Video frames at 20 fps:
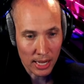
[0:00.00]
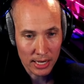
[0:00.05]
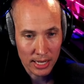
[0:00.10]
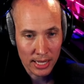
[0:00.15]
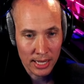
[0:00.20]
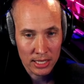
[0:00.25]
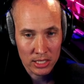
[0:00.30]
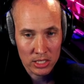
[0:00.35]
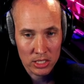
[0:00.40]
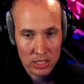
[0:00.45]

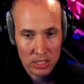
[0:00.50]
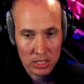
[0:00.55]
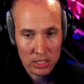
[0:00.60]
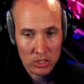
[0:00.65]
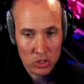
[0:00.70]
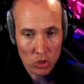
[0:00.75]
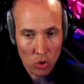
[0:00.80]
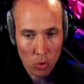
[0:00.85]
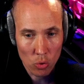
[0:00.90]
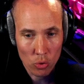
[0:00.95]
is
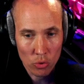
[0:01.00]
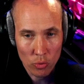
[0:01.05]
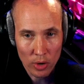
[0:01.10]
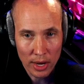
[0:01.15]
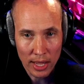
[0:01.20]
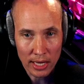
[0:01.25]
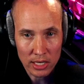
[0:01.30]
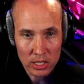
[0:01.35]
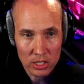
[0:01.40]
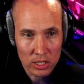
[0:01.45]
so
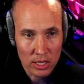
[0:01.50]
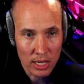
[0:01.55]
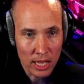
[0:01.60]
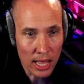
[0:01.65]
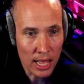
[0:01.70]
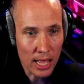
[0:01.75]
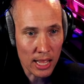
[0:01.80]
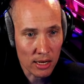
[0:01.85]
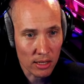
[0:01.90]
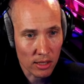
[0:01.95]
great.
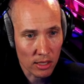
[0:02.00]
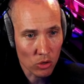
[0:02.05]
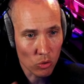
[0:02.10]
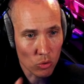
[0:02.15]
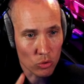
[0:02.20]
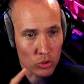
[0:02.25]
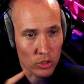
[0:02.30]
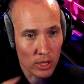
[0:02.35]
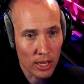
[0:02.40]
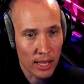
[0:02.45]
And they
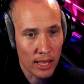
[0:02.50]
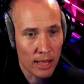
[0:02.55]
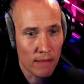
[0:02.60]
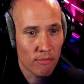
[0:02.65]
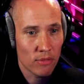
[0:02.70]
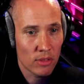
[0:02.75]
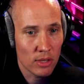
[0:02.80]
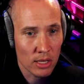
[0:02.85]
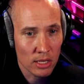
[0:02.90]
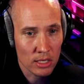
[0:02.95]
also
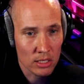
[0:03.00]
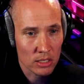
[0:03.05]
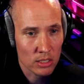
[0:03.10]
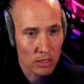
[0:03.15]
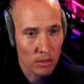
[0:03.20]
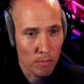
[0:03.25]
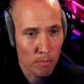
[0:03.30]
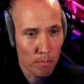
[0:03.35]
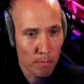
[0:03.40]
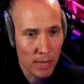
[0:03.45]
have this
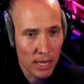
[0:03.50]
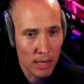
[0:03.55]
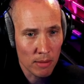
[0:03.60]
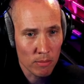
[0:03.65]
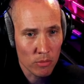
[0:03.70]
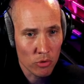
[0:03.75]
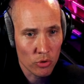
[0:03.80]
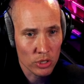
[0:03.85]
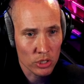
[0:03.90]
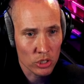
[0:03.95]

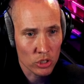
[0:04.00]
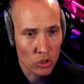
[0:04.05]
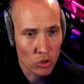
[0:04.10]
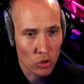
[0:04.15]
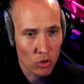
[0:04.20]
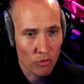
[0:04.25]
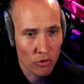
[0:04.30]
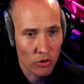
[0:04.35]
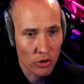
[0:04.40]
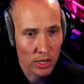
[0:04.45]
memory
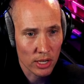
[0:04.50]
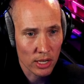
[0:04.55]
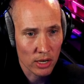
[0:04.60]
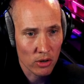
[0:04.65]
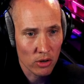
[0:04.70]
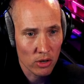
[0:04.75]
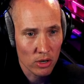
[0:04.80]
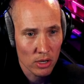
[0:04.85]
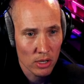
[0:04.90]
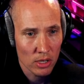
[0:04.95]
server
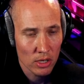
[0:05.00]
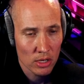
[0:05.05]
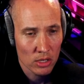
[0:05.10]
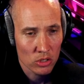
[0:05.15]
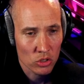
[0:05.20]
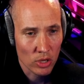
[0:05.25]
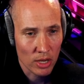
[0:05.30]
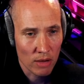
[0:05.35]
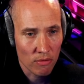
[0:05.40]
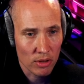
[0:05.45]
here.
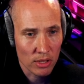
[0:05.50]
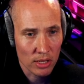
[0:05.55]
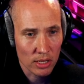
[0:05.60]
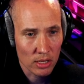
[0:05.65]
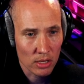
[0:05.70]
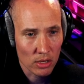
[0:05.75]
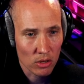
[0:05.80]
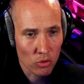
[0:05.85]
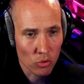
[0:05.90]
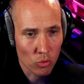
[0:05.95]
So
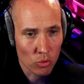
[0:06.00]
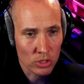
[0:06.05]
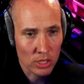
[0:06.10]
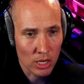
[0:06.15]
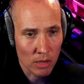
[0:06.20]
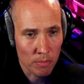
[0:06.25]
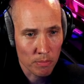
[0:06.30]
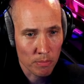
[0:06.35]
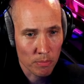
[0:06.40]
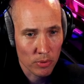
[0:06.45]
everything loads
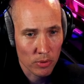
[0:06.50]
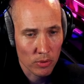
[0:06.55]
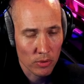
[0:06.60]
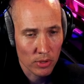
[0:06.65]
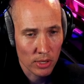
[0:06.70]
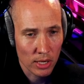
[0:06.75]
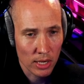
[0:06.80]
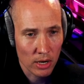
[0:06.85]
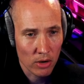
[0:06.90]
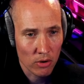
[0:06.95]
up
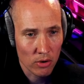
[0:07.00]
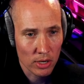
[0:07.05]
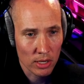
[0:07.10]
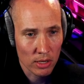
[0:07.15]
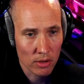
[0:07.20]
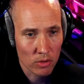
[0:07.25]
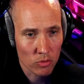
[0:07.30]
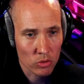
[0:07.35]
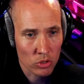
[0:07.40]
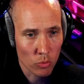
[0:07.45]
here.
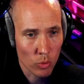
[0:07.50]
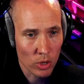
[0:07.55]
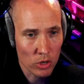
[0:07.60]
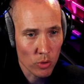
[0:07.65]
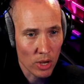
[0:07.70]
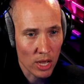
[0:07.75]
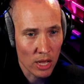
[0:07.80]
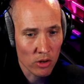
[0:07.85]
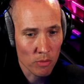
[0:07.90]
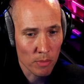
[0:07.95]
So when you
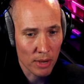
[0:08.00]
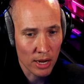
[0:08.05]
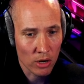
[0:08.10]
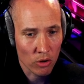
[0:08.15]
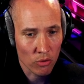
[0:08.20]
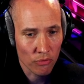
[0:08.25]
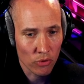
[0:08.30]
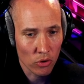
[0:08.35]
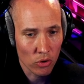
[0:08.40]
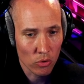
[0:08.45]
add the
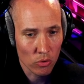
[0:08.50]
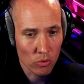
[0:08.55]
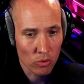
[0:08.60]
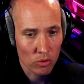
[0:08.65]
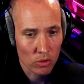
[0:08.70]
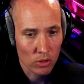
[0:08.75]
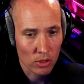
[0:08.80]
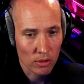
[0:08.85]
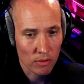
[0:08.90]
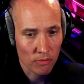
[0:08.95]
microphone,
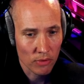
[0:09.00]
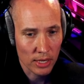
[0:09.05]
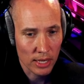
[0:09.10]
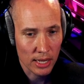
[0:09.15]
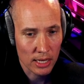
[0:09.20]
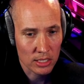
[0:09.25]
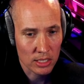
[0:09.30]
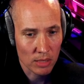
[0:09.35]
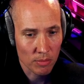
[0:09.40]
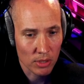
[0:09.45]
if I
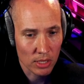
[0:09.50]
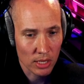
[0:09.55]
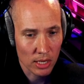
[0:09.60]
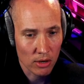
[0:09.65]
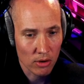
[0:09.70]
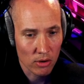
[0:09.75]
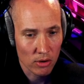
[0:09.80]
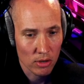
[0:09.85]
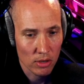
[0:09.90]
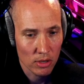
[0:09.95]
add something
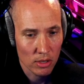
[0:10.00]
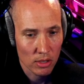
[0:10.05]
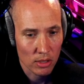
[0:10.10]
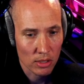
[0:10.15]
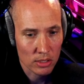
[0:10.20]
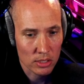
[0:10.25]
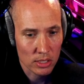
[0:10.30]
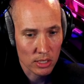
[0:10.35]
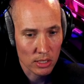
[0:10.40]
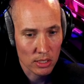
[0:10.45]
here,
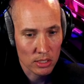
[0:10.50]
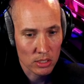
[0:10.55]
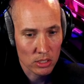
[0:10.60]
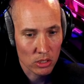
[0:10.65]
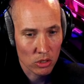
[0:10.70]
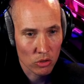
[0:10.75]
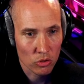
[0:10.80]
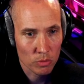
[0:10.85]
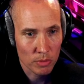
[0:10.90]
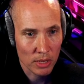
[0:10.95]
let's say this,
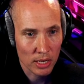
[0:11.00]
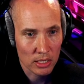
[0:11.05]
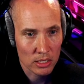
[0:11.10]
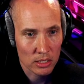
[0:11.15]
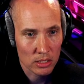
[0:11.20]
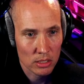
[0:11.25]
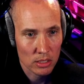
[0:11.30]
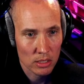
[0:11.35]
close mics,